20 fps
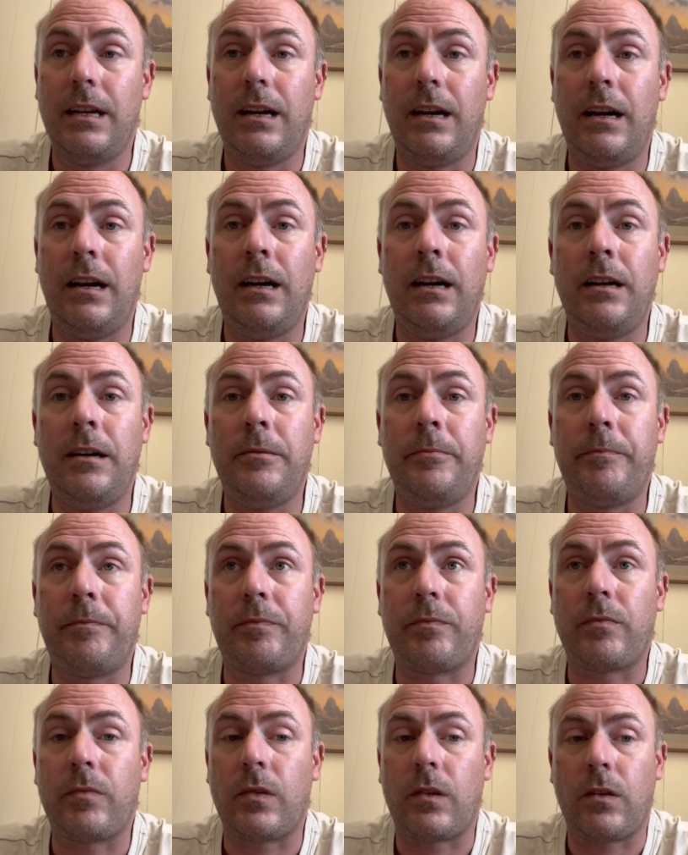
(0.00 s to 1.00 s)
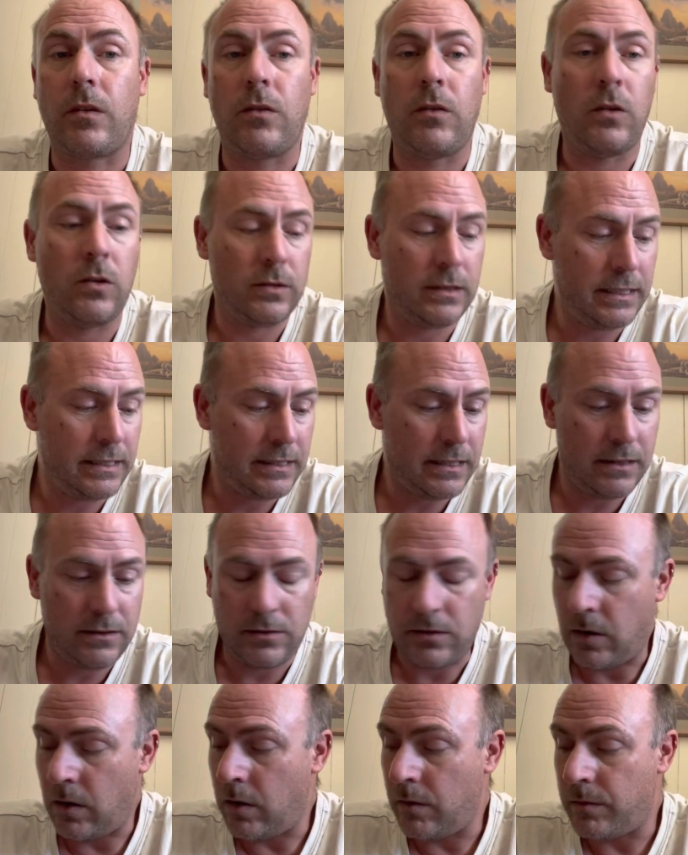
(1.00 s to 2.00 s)
Um, all details
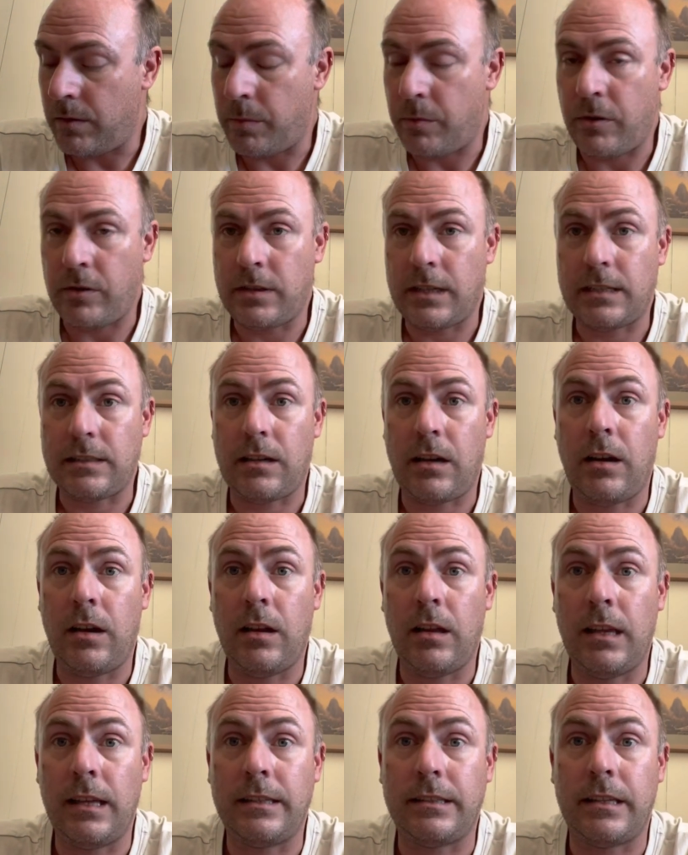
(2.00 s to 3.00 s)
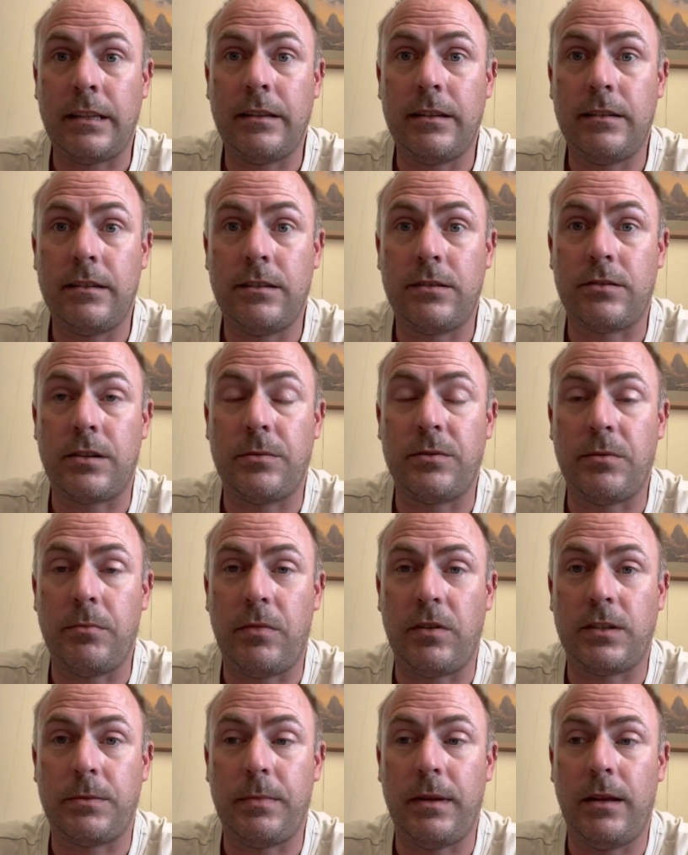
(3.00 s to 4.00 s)
of the project are linked in the description
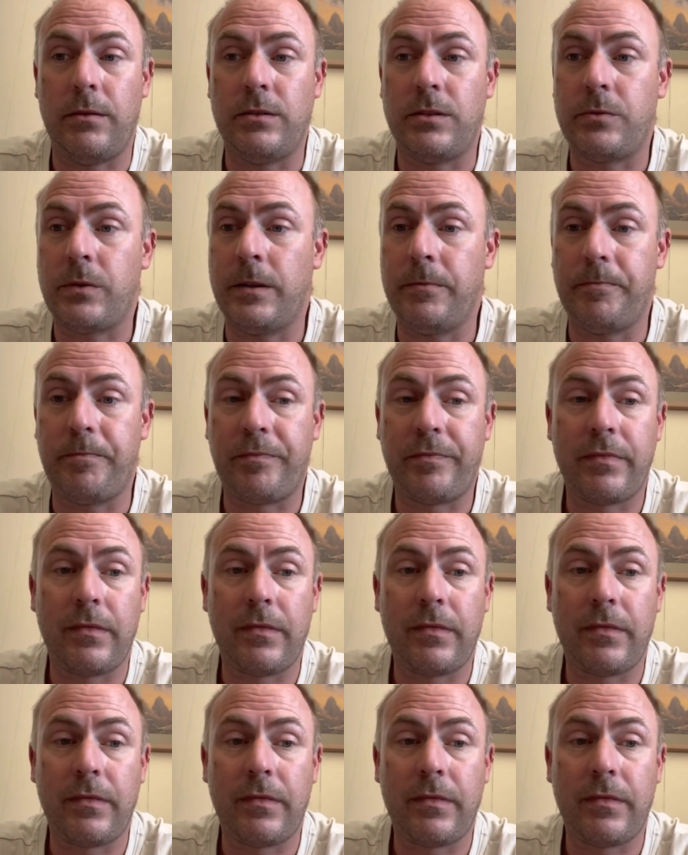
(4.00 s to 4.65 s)
box below as well.